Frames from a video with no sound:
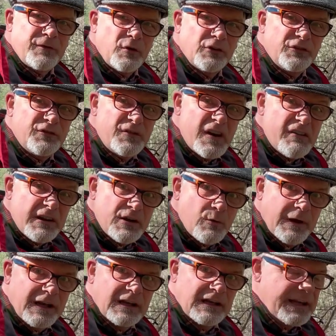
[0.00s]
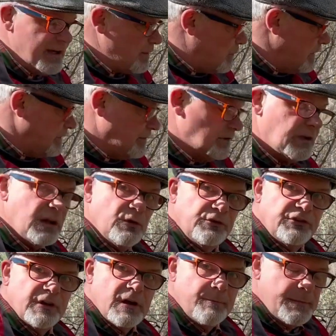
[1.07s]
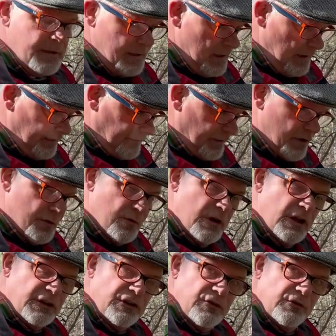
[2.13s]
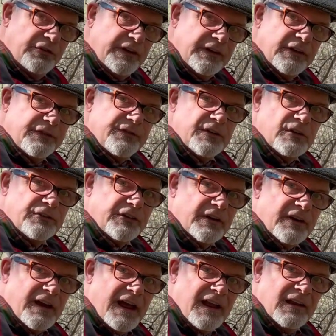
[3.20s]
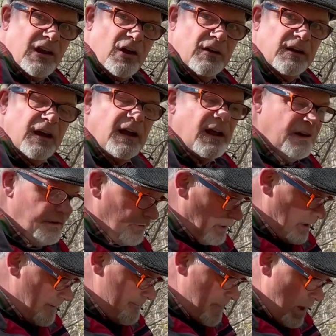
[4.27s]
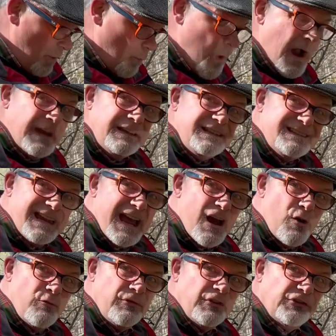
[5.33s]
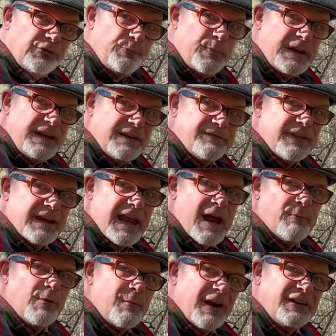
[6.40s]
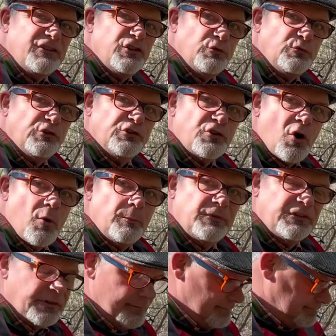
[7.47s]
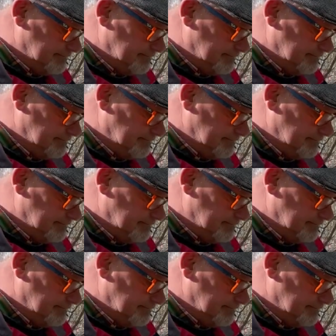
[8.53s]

of focus very quickly when you're close up. So using this filter, I'll wind down the speed of the camera by 2 stops.